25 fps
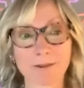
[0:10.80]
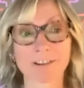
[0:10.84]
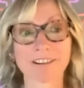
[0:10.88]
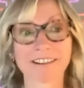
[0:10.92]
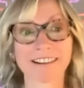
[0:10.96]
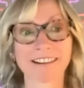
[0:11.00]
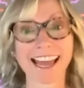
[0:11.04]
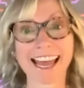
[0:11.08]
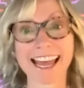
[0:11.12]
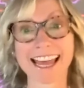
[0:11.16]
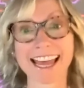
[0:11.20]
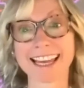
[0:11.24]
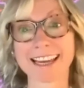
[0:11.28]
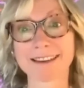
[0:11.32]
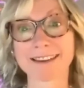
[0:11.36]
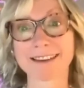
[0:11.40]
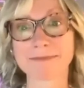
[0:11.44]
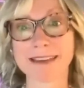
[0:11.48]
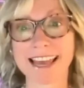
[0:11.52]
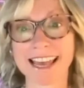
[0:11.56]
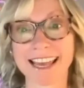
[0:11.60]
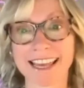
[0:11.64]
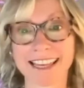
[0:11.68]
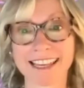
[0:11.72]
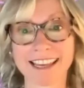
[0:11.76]
our
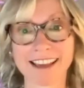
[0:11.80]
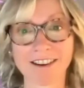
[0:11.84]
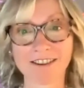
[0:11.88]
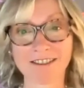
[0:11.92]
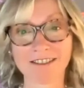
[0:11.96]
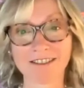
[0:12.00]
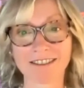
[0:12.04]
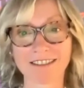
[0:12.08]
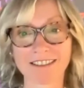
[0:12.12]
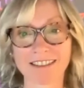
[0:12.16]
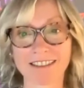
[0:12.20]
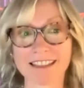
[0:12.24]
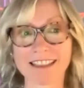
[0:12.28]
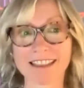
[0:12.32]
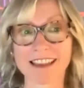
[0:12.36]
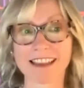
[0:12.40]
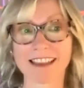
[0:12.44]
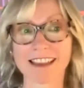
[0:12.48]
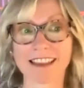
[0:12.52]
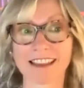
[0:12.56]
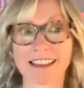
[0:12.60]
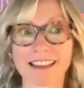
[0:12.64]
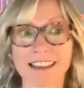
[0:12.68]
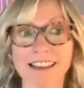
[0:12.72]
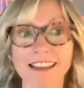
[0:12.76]
AMA on
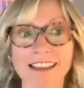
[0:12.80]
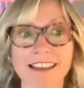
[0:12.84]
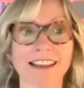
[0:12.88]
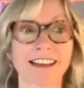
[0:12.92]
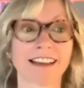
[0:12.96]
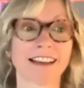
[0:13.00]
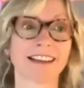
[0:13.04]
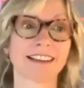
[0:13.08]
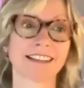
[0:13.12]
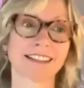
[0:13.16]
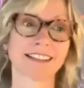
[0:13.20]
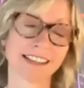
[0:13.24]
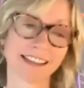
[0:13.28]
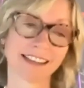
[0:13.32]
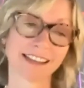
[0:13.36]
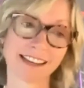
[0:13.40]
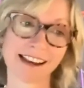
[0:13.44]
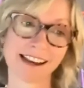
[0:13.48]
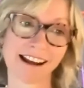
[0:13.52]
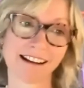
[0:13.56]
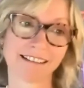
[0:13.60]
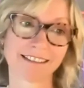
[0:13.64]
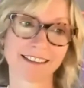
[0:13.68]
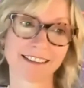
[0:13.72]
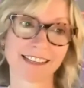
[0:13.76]
the
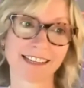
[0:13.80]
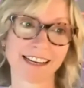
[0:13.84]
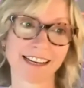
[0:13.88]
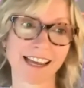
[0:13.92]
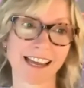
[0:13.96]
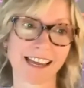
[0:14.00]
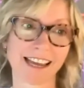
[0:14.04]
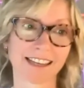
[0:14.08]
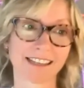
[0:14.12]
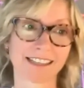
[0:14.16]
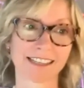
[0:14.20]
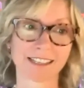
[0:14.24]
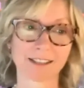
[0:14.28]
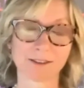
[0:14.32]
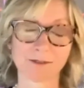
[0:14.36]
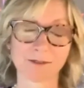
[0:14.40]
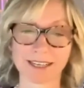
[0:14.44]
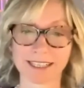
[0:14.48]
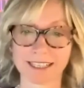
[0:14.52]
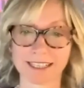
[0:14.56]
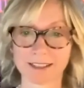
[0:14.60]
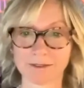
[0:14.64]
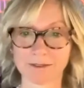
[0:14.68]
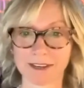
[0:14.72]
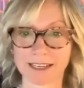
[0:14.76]
Singularity Net
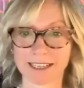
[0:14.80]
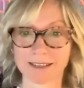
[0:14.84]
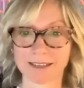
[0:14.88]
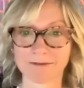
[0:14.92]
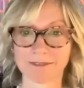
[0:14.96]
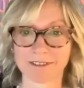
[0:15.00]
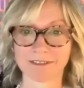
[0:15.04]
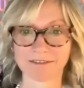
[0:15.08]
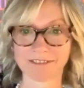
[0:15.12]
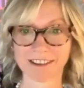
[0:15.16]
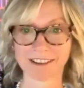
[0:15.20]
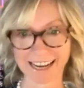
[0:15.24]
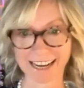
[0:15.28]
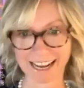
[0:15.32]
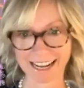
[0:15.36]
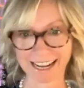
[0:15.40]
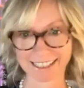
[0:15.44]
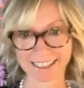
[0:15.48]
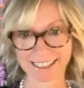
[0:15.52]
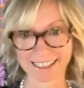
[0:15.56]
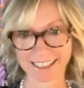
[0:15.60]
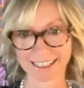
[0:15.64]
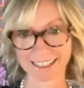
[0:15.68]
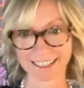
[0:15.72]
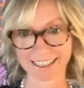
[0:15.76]
2021
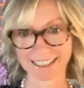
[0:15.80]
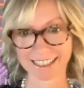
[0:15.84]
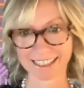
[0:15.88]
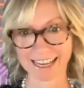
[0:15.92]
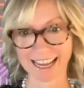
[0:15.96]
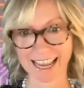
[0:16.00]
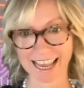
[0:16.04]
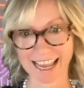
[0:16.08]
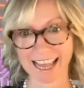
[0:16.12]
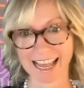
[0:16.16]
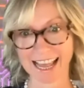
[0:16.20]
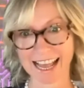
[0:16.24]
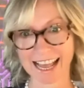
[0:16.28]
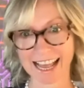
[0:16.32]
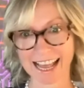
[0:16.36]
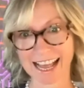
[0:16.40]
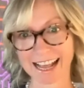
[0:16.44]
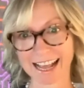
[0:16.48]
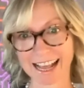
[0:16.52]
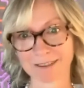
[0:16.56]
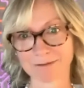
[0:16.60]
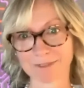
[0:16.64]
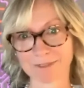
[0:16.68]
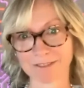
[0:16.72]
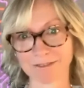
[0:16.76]
financials.
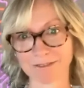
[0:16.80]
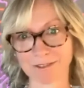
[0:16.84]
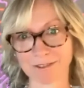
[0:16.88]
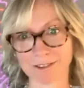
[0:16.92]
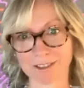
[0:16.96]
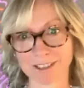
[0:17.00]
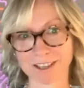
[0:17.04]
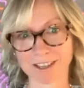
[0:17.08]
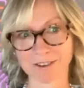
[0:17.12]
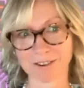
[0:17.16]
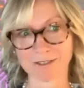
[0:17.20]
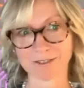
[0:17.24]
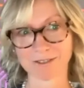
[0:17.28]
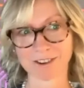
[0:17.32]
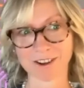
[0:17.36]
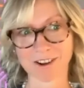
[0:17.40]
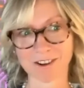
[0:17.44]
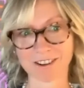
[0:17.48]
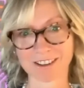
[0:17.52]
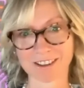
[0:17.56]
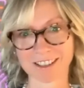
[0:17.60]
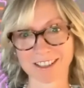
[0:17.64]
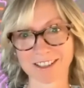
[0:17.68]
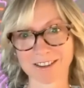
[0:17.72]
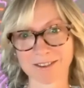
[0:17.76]
And we've also
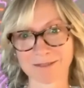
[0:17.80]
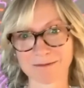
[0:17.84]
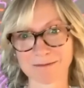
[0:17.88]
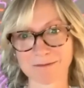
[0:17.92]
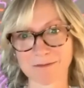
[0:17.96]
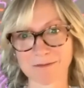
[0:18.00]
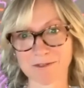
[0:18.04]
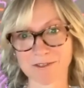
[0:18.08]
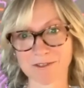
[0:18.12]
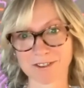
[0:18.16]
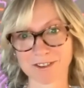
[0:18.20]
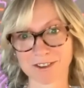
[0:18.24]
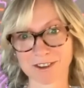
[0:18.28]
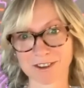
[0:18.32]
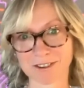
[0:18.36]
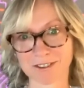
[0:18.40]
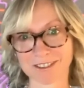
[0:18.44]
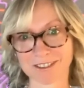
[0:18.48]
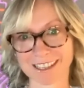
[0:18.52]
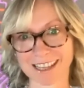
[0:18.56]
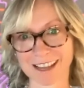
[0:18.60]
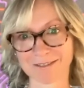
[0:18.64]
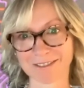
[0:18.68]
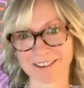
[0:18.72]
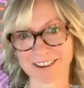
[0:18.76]
got some more news
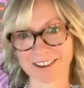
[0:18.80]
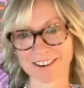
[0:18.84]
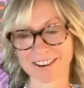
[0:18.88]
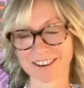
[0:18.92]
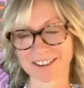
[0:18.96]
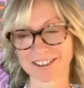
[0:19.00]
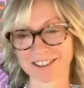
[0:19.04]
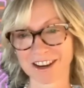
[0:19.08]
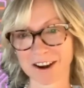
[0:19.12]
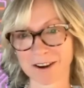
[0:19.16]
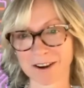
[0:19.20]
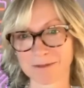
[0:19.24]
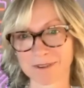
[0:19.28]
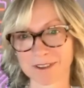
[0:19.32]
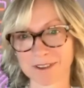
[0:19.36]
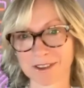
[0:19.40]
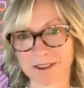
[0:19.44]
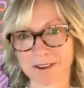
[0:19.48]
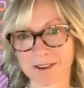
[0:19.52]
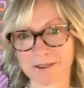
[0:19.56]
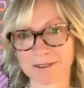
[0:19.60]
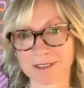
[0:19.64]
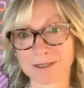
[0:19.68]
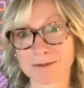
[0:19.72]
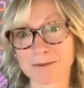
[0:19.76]
that we're going to share with
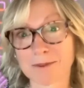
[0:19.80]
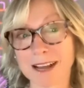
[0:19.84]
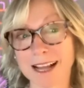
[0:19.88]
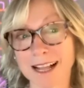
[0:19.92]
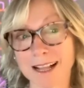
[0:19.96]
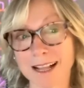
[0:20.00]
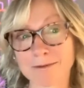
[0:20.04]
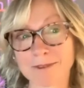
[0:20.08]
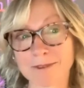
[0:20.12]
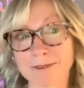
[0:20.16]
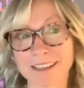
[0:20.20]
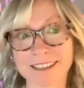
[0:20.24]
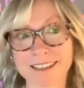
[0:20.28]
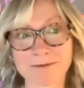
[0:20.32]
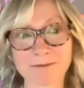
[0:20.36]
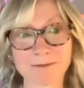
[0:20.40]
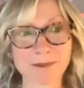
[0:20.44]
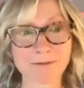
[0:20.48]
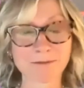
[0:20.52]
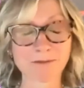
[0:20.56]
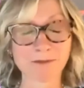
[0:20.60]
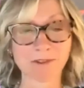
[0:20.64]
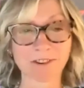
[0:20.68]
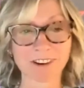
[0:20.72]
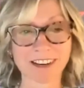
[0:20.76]
you as well. We, we
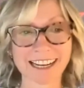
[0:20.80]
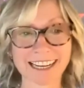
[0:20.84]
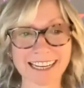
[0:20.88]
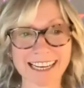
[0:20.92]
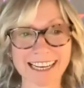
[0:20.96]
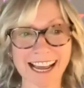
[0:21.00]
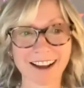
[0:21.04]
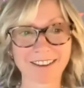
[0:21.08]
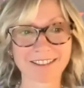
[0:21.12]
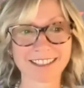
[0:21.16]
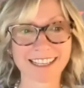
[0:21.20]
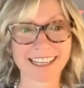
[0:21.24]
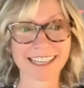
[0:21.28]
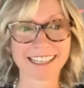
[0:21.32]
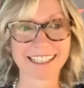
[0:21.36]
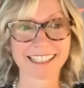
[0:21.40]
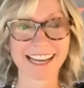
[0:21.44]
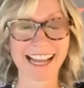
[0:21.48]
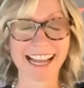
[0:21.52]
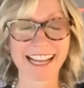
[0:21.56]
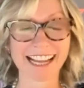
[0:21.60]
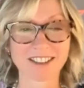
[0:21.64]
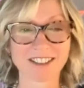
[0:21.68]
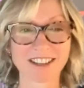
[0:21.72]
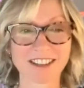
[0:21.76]
broaden it out and,
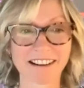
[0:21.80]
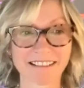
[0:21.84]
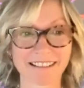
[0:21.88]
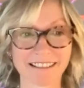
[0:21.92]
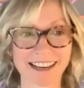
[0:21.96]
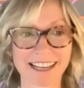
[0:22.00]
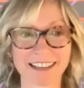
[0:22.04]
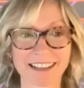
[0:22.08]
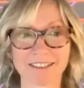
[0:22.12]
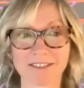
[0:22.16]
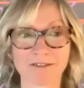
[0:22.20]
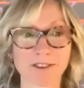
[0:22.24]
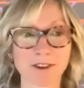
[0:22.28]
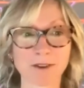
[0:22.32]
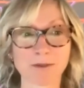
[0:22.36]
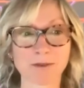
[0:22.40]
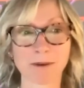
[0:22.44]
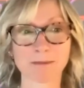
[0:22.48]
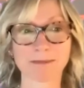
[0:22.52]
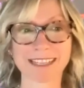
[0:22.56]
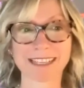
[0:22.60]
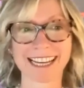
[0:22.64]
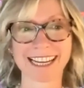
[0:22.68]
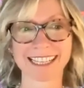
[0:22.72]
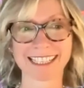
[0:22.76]
and share a little few
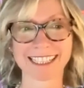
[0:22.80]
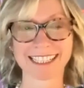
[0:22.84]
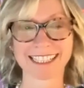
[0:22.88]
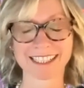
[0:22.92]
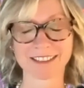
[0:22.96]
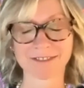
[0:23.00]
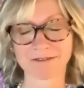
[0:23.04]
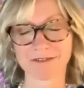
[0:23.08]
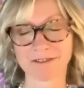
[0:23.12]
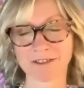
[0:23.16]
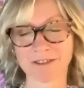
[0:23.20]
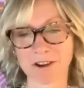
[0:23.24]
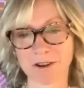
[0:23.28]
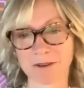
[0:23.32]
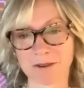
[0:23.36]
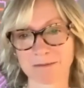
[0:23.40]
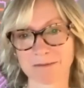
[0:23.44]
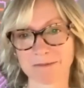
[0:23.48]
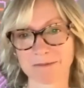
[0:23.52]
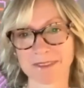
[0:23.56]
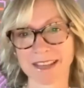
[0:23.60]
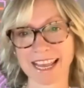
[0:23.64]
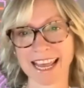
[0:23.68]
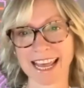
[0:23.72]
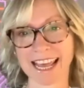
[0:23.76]
updates
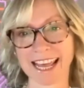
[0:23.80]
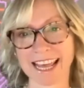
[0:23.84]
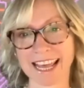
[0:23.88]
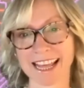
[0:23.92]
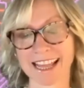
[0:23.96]
from